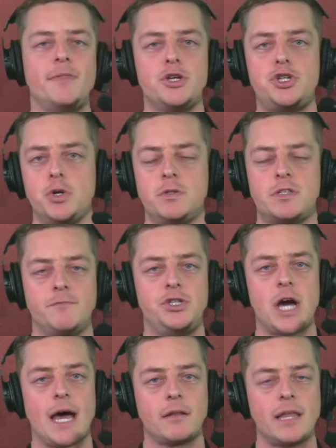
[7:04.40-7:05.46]
in the shoes of
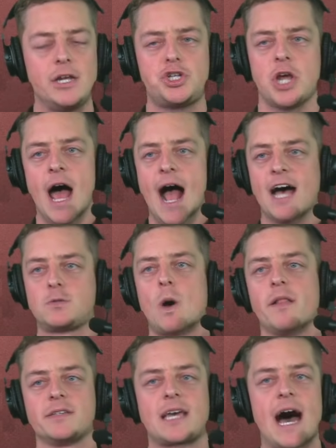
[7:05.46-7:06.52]
John Lynch, as
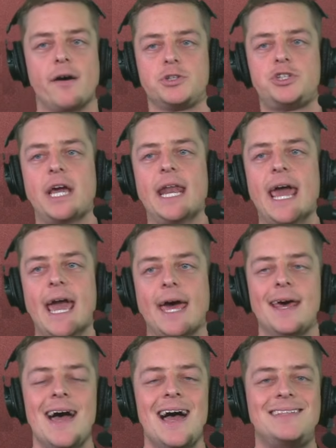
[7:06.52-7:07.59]
well as Kyle Shanahan,
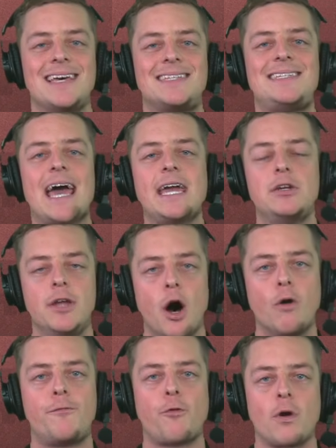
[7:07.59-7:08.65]
to say
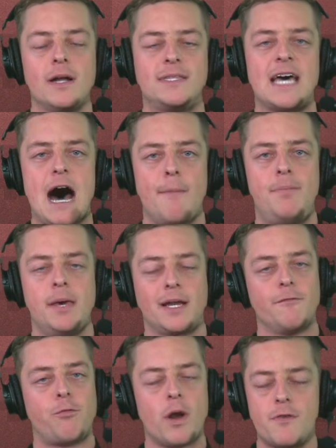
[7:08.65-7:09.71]
no for a top pick.
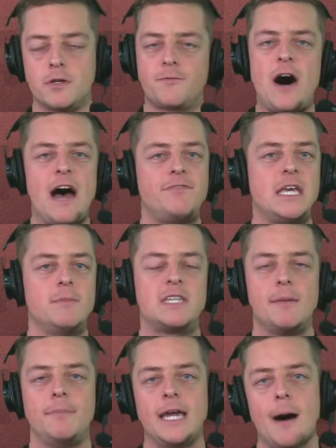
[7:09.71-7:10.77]
If one of those five teams
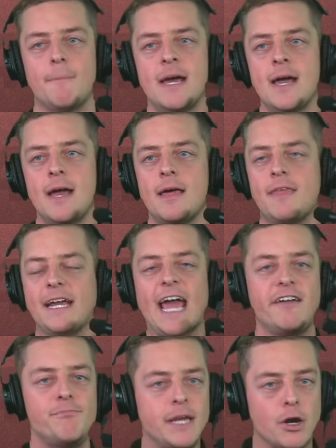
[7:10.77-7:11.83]
hit me up, they
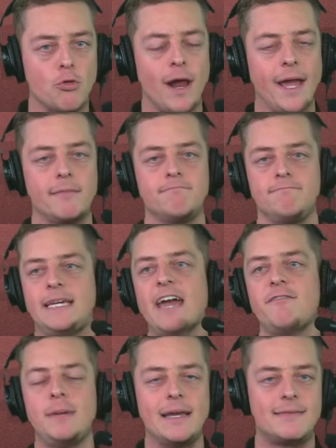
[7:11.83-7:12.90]
gave me a ring,
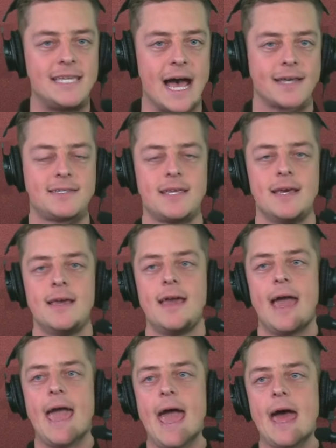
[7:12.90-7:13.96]
gave me a text,
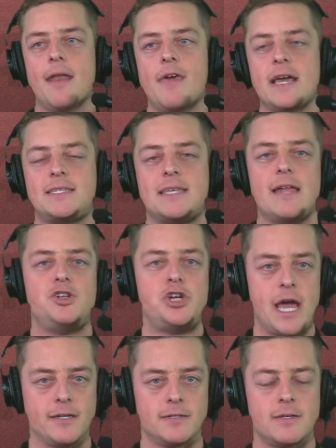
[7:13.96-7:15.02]
and they said,
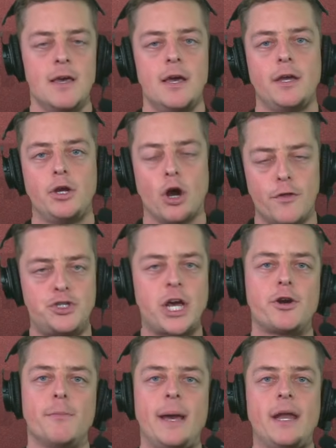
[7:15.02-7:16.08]
Chase, you're the
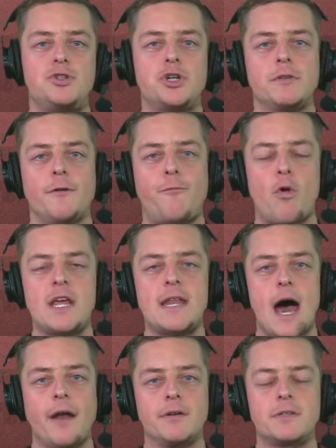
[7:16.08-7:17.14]
general manager of the
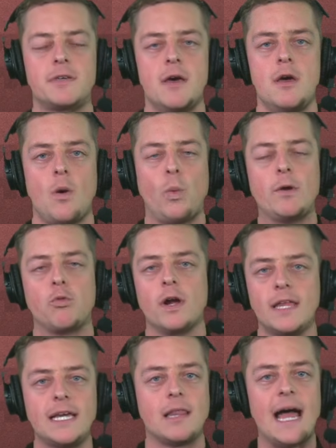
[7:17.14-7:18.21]
49ers. We
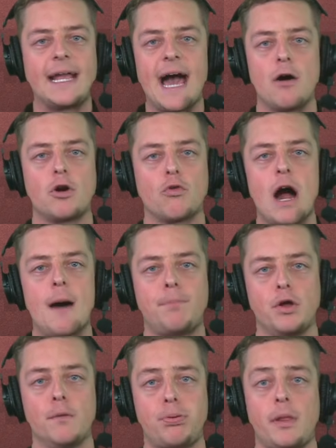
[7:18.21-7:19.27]
really like how
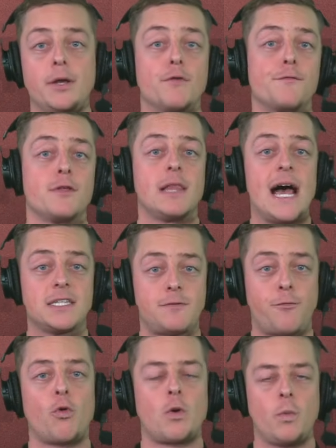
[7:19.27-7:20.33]
Garoppolo played over the last
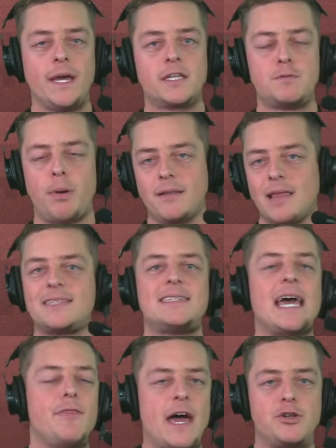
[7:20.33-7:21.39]
4 weeks, but let's
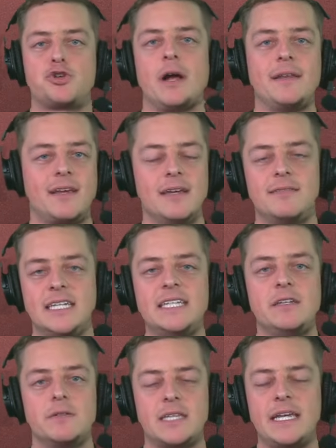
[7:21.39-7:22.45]
say that trend
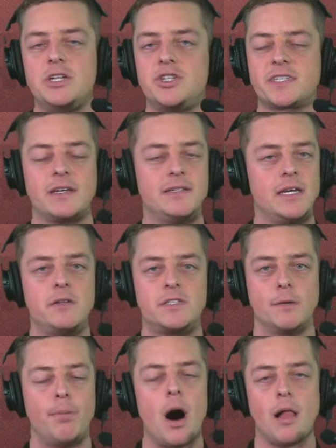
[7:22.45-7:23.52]
continues and he just continues
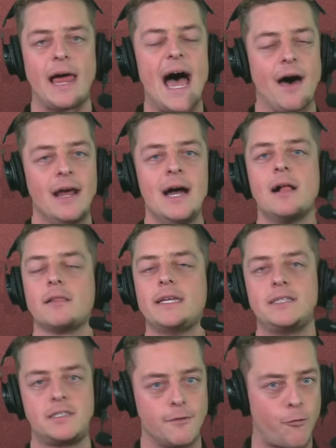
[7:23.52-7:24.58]
to ball out,
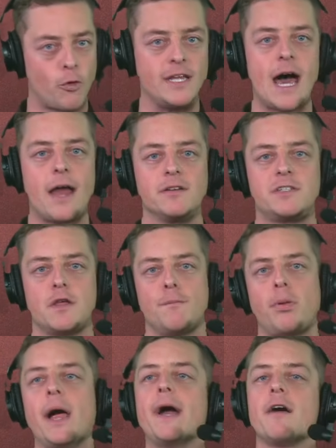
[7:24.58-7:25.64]
leads the 49ers to the
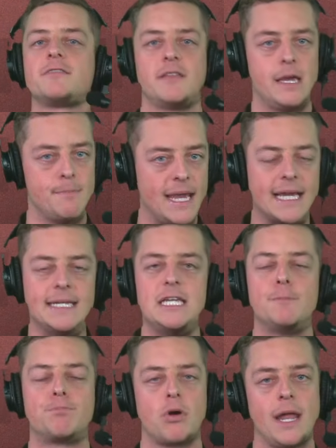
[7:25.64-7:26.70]
playoffs, and they make a
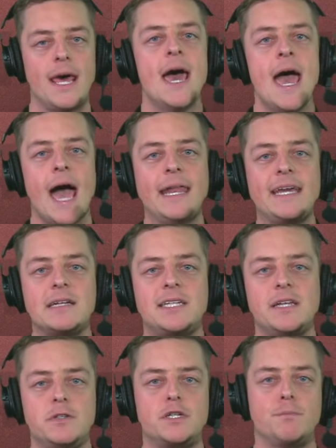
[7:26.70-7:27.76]
deep run, and he
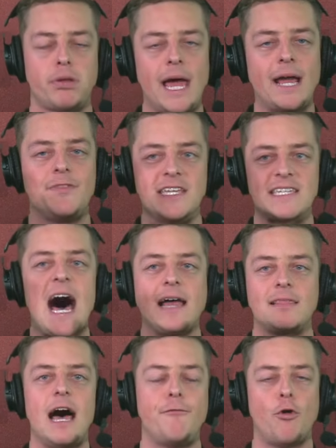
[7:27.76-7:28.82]
continues to play at this high
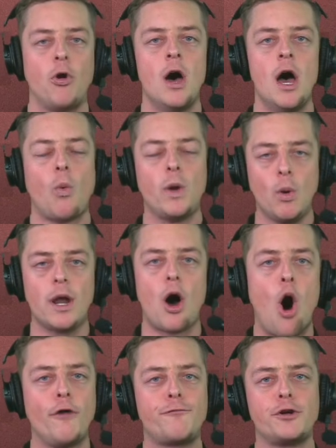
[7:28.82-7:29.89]
level. We want to
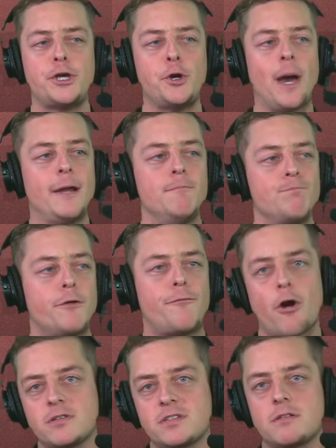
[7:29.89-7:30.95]
offer you a
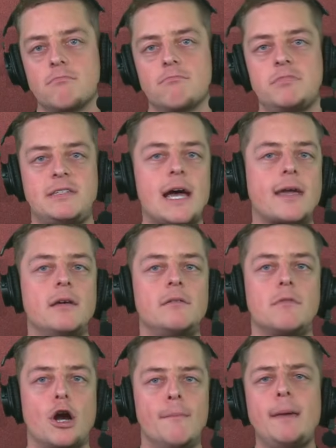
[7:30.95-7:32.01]
first, second,
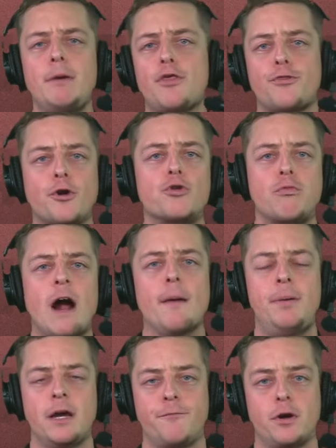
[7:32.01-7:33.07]
or maybe third round
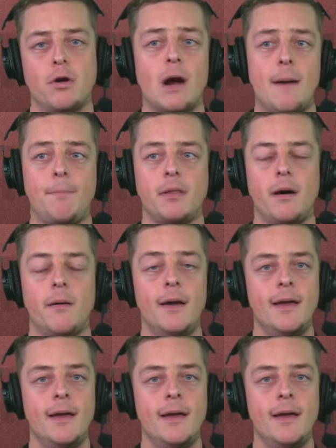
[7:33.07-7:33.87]
pick for Garoppolo.